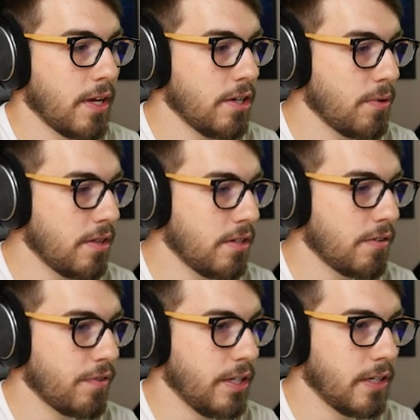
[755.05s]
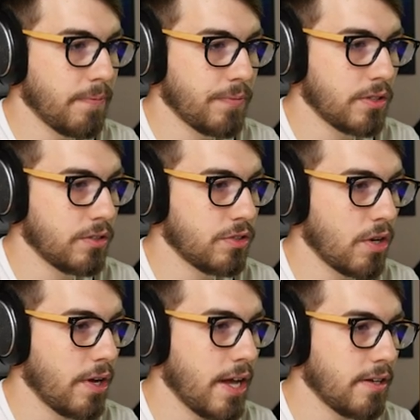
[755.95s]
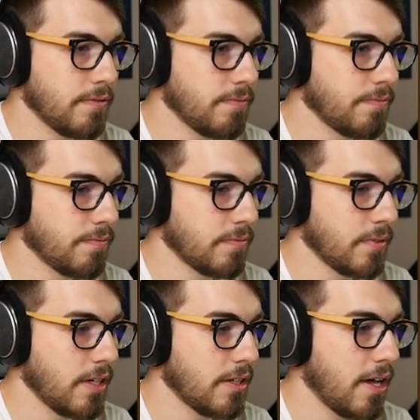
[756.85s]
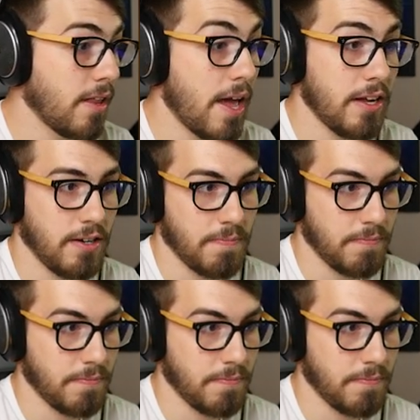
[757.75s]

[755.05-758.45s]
Can't do anything different here, so let's just go ahead, get the hell out of here.